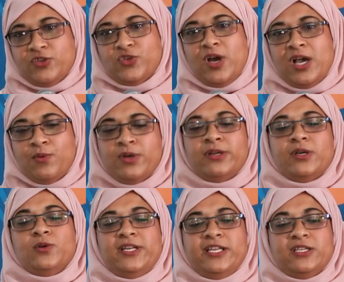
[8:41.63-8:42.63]
So our
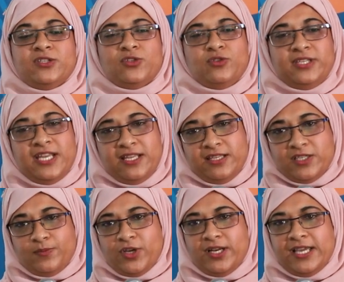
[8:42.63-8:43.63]
role is to take
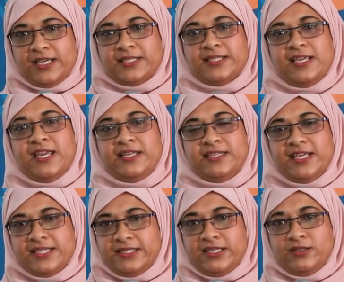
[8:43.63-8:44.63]
these products and
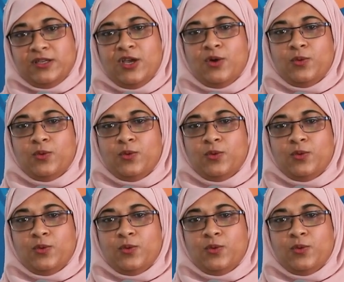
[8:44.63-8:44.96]
test it